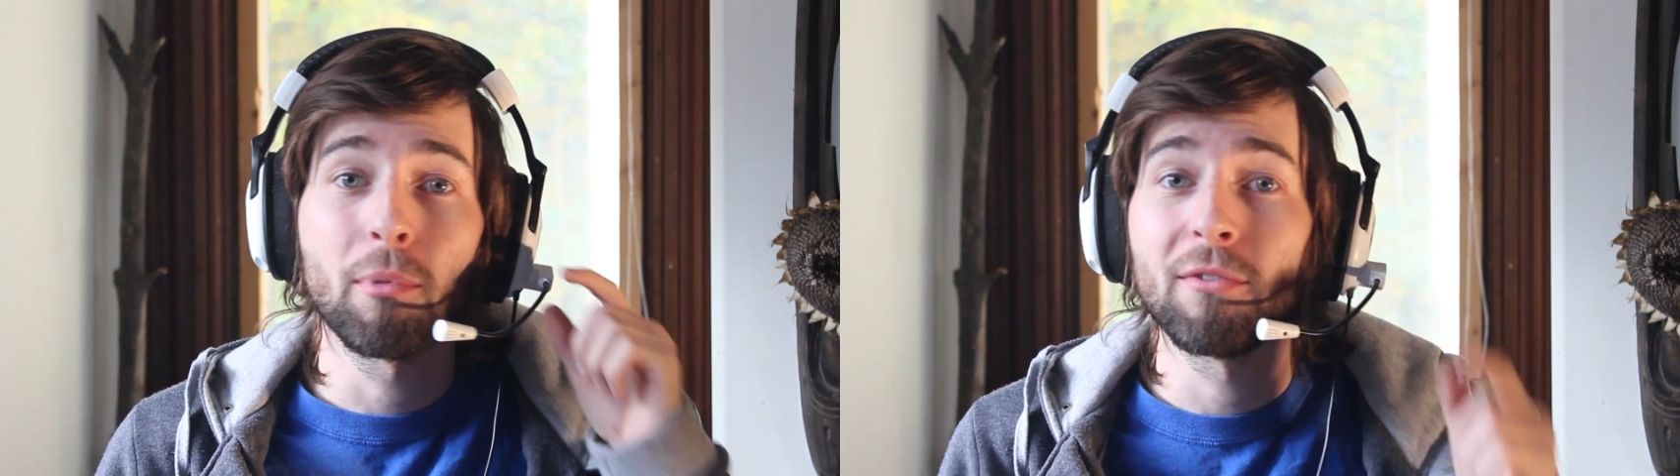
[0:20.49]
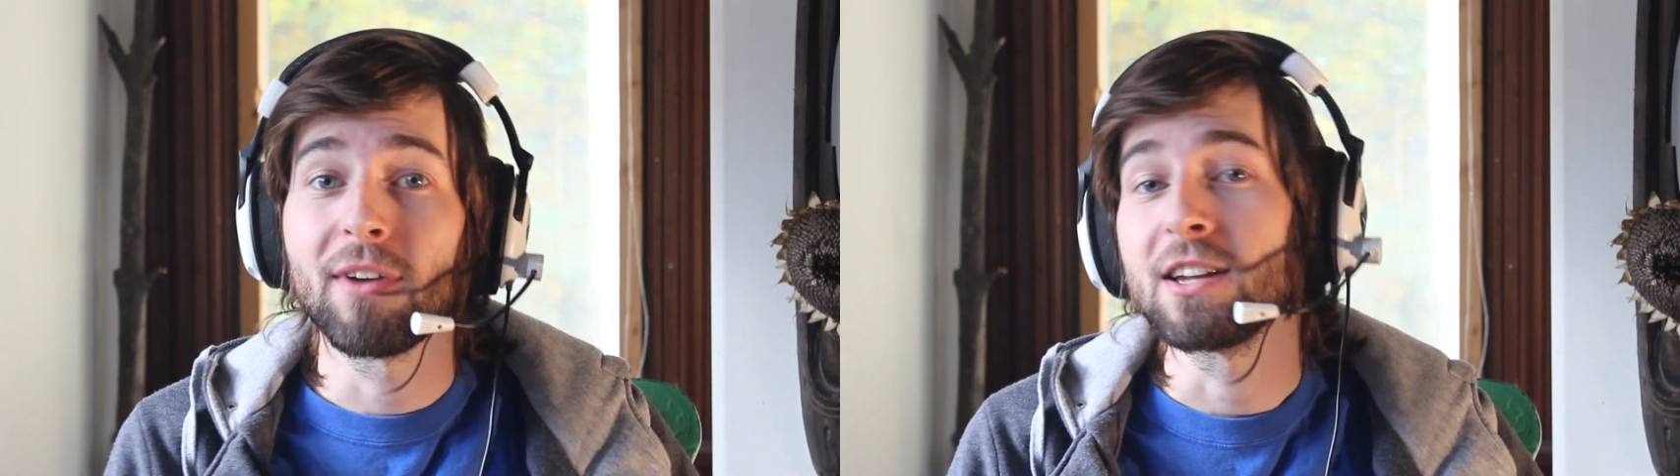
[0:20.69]

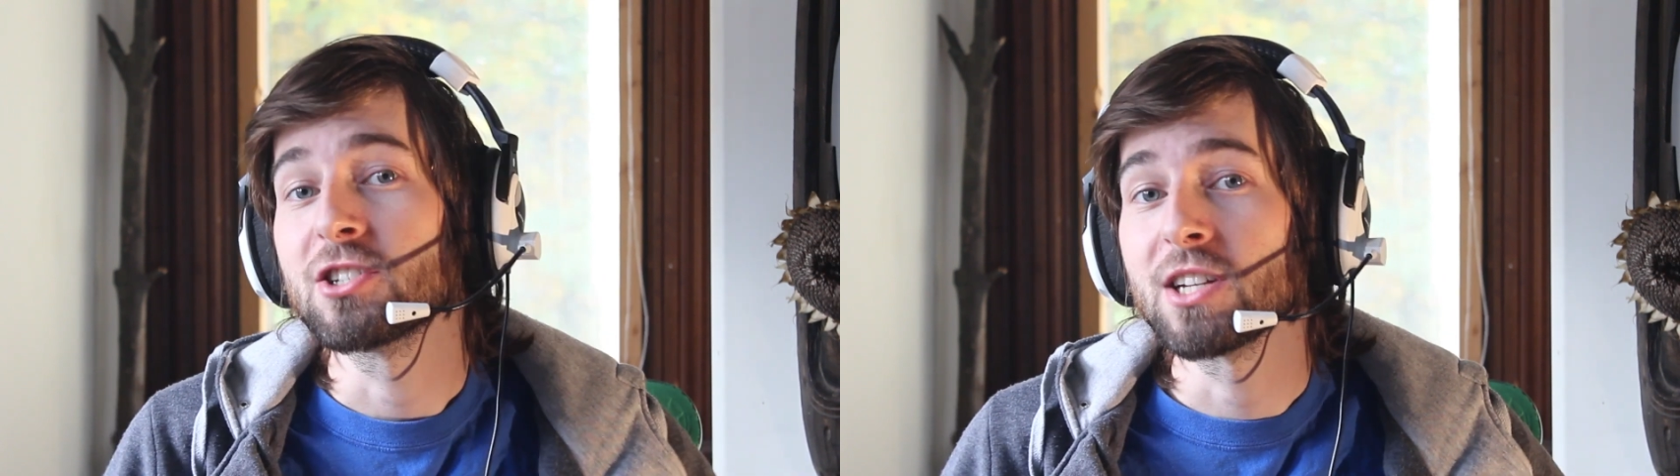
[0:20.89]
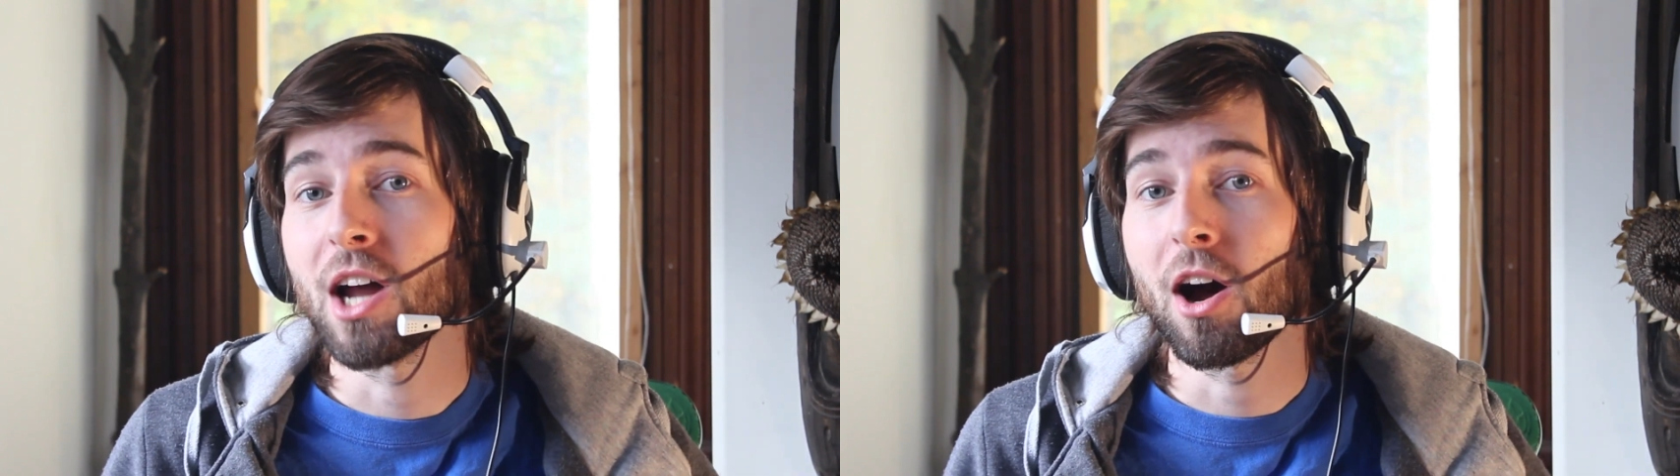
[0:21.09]

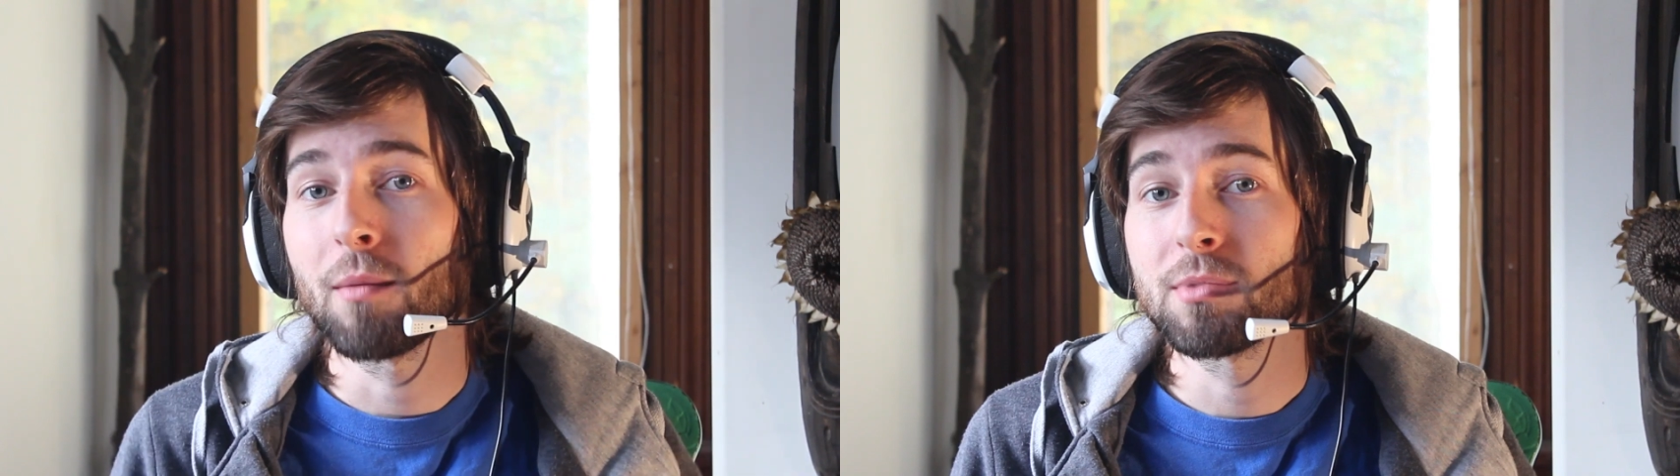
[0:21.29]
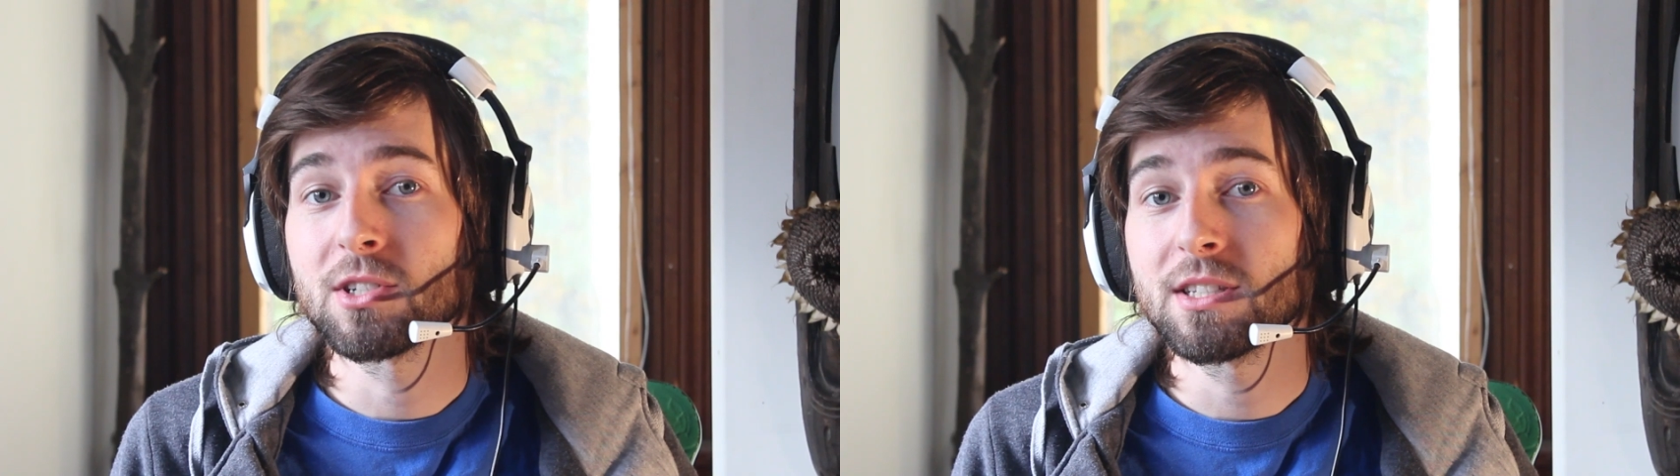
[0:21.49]
prevention
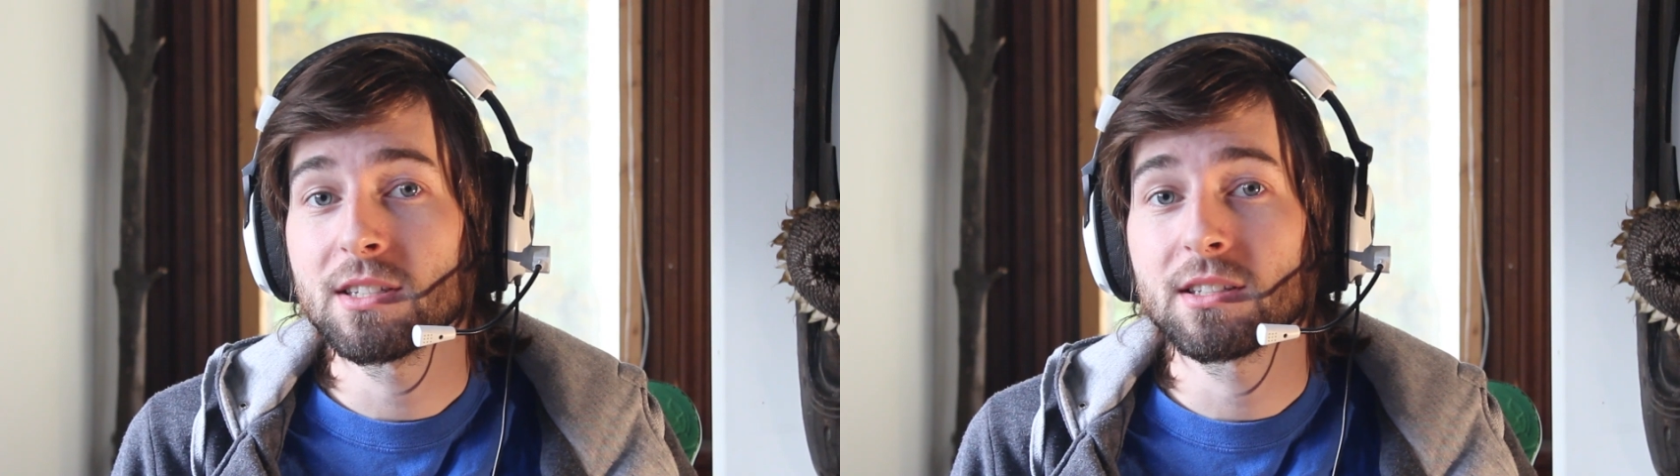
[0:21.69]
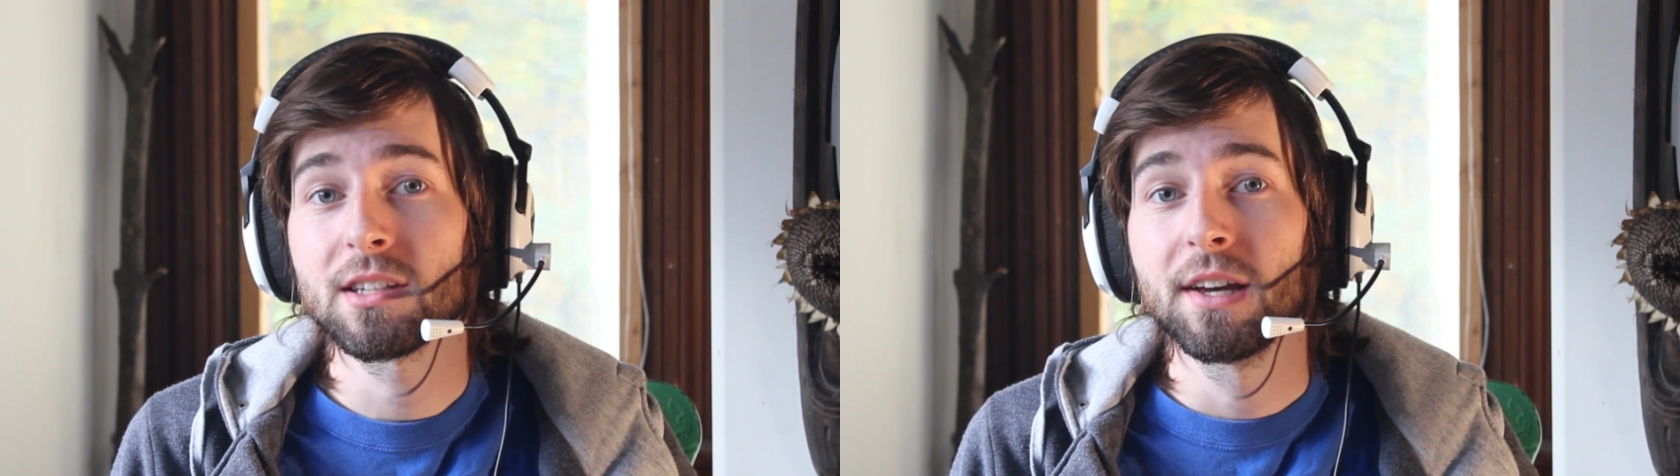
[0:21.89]

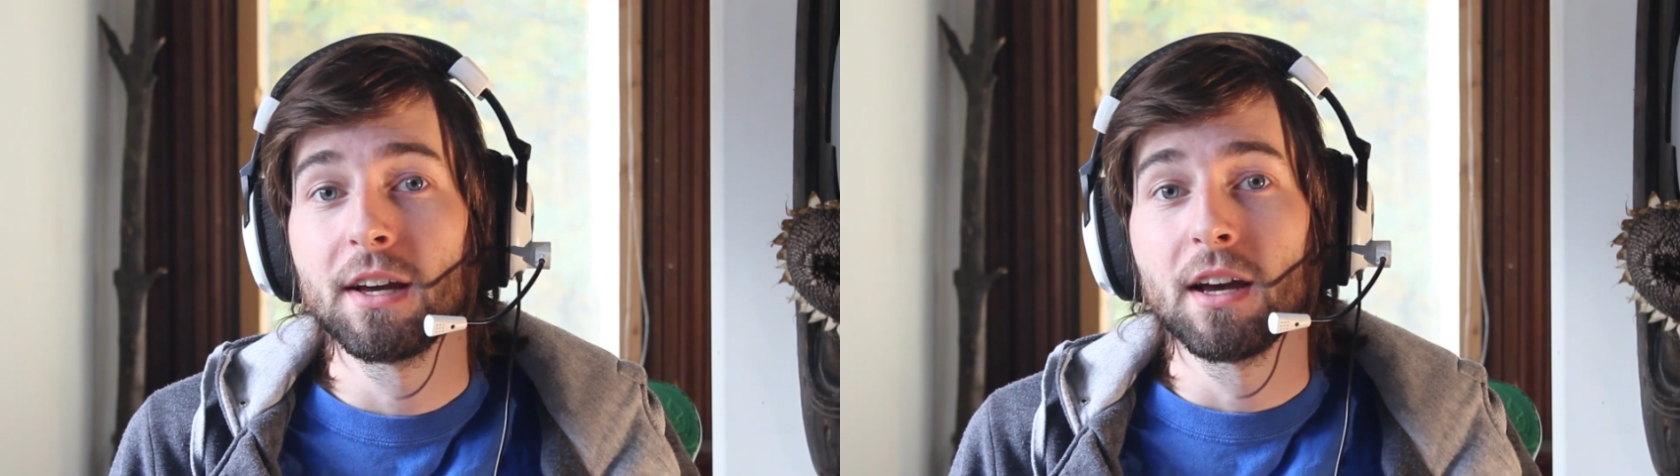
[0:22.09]
options,